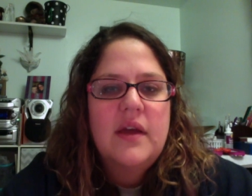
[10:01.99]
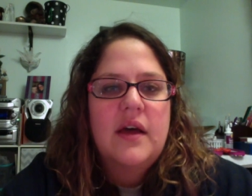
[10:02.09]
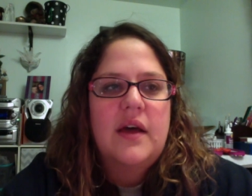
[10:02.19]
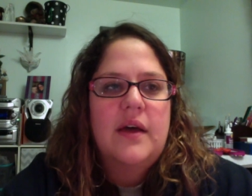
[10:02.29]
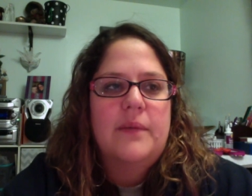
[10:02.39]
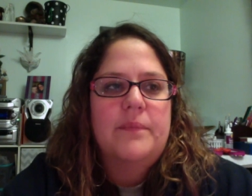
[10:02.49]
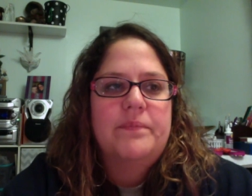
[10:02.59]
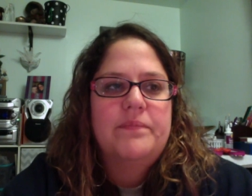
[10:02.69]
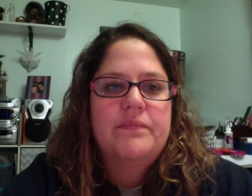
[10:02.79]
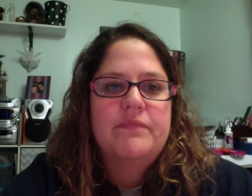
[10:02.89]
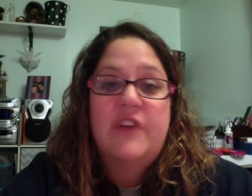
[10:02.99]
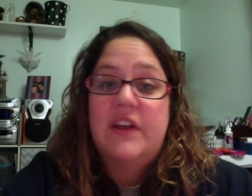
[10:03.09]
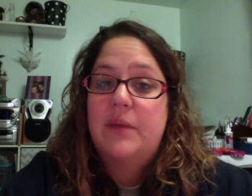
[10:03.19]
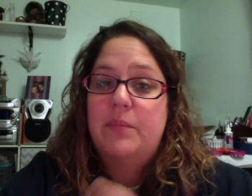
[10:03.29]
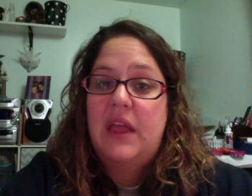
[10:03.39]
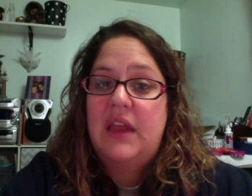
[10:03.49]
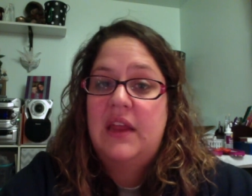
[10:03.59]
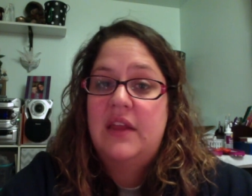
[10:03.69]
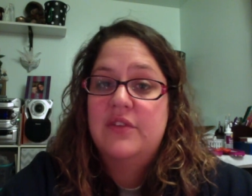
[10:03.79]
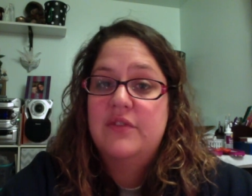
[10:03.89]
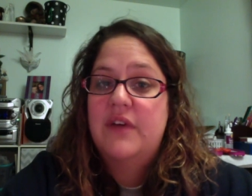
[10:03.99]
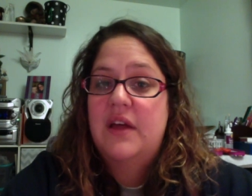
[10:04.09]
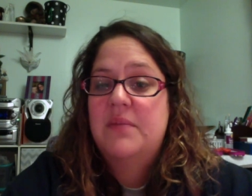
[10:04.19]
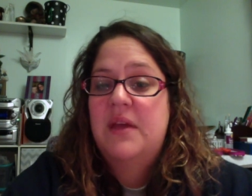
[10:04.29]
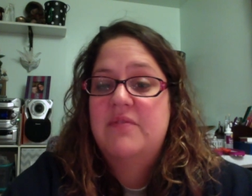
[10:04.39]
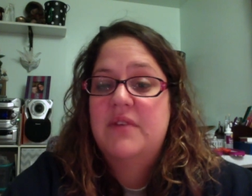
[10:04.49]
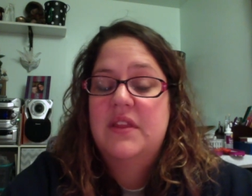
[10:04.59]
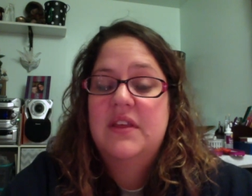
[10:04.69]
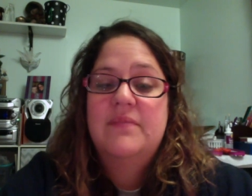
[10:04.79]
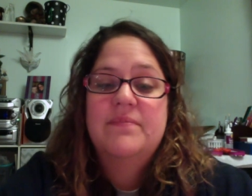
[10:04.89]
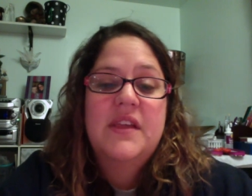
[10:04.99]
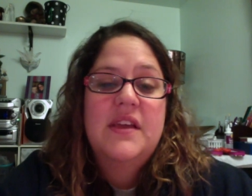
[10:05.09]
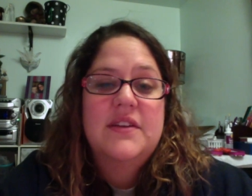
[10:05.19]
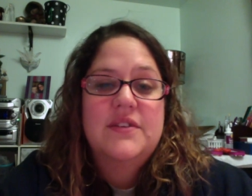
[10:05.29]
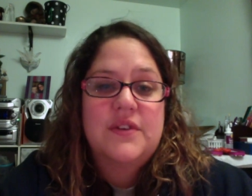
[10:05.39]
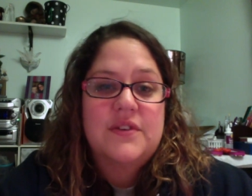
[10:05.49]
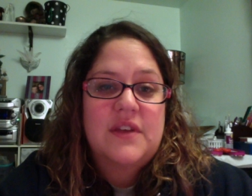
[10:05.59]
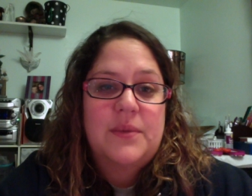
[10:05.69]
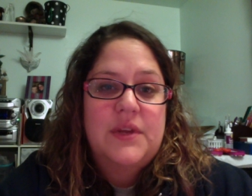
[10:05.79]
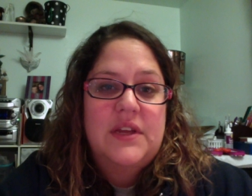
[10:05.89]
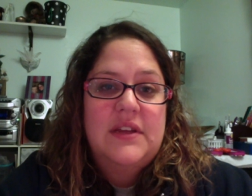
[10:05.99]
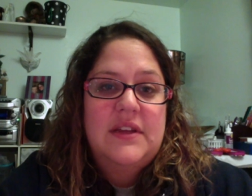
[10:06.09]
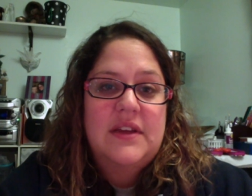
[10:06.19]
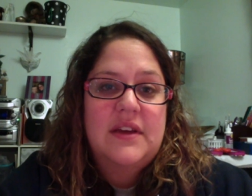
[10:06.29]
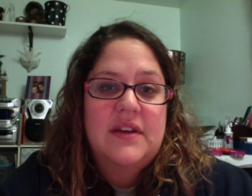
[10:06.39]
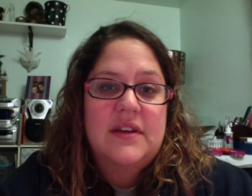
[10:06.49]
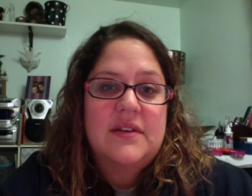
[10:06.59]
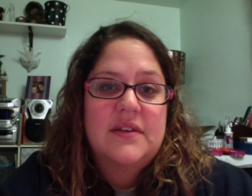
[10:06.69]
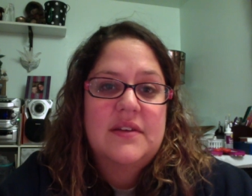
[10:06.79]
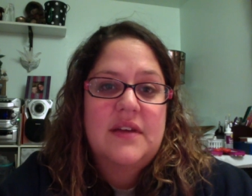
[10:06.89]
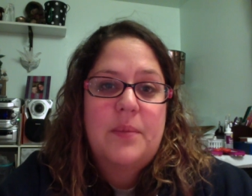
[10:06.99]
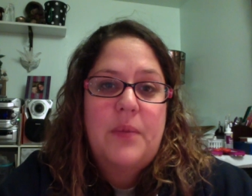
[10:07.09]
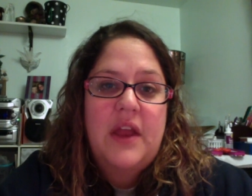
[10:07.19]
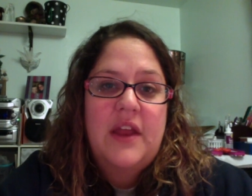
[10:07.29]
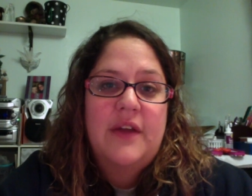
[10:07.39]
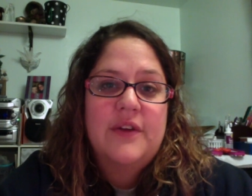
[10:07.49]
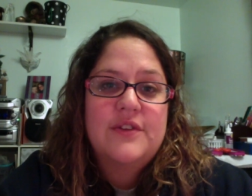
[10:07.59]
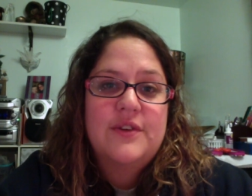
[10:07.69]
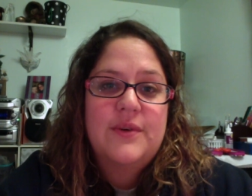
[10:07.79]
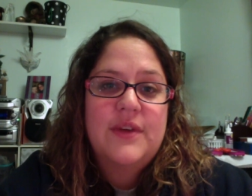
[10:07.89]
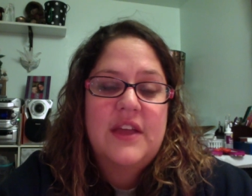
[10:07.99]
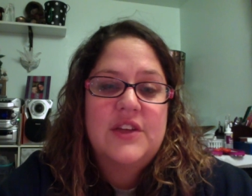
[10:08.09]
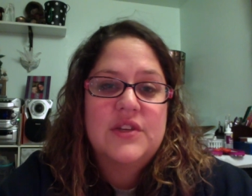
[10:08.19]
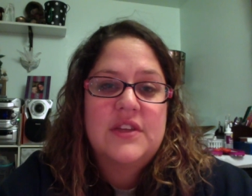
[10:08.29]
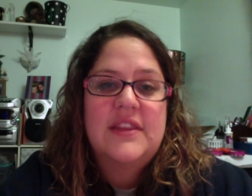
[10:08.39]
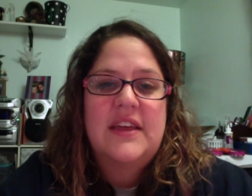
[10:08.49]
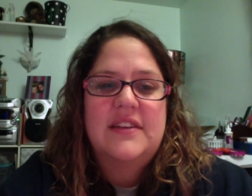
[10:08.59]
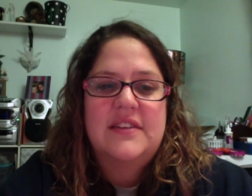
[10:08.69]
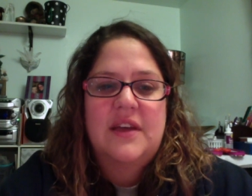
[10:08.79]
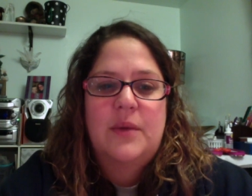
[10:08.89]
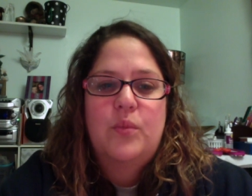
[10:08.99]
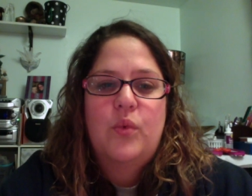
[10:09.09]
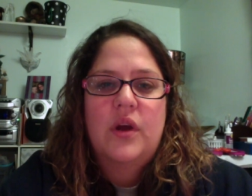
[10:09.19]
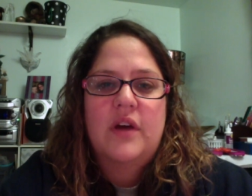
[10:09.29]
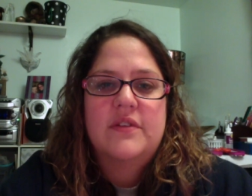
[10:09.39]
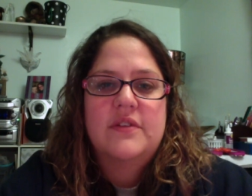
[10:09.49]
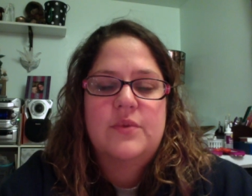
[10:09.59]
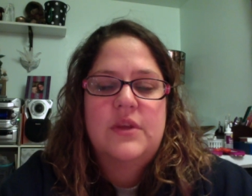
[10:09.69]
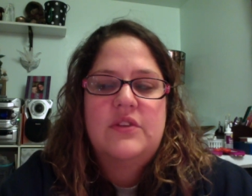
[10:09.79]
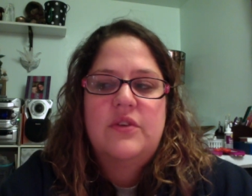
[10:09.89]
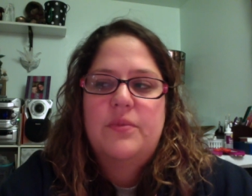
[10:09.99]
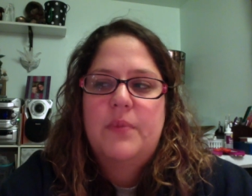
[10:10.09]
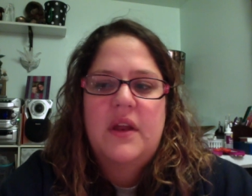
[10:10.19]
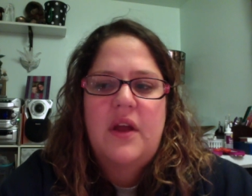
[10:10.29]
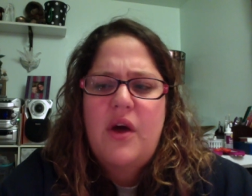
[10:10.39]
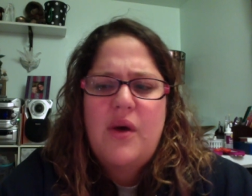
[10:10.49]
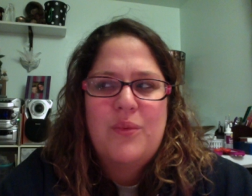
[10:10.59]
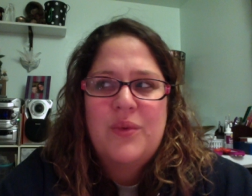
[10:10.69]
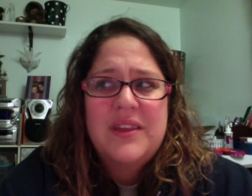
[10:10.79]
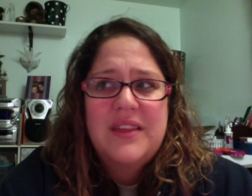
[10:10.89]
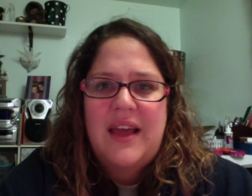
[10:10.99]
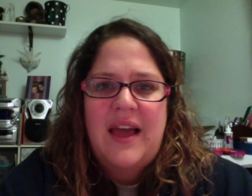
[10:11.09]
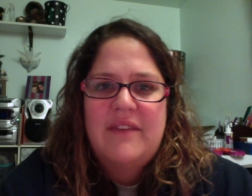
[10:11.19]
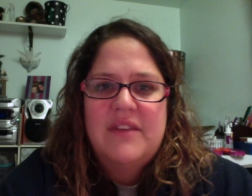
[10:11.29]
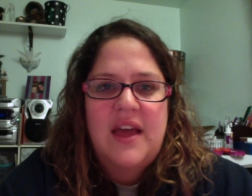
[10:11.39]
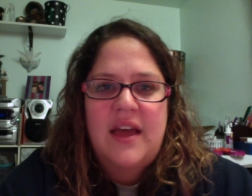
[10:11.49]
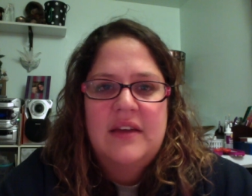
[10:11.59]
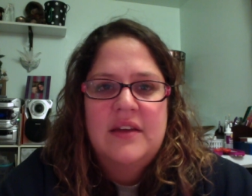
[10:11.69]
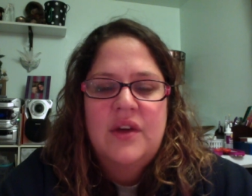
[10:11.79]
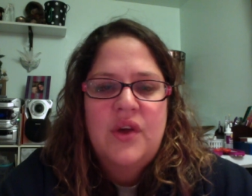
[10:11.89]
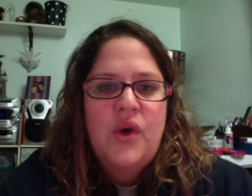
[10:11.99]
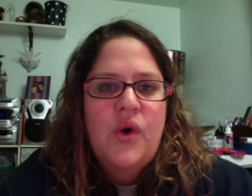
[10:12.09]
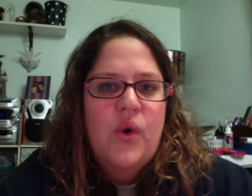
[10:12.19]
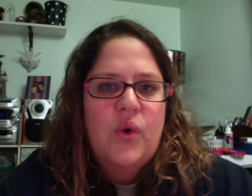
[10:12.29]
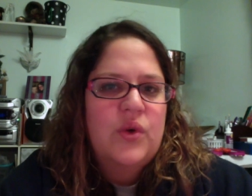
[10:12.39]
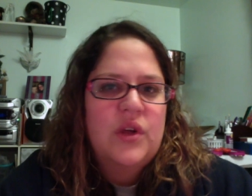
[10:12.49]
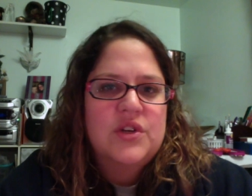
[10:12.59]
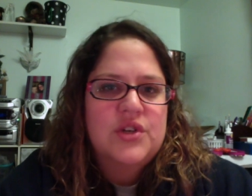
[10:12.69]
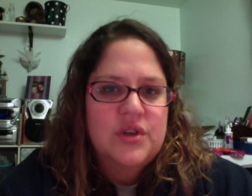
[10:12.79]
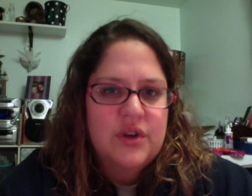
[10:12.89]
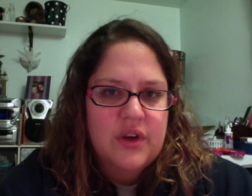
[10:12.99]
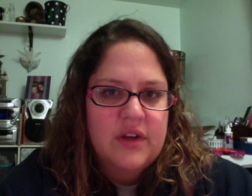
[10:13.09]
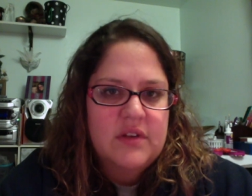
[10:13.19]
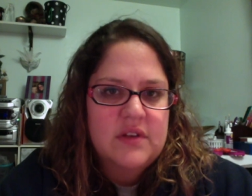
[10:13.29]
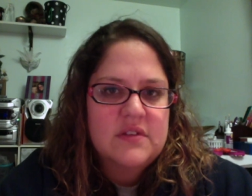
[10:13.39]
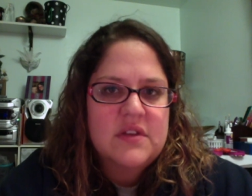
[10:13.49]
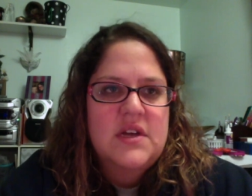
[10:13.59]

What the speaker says: Found out paydays are FODMAP friendly, so I was able to eat a payday or two occasionally, and that does help ward off a sweet tooth. But really, I haven't had a whole lot of sugar cravings.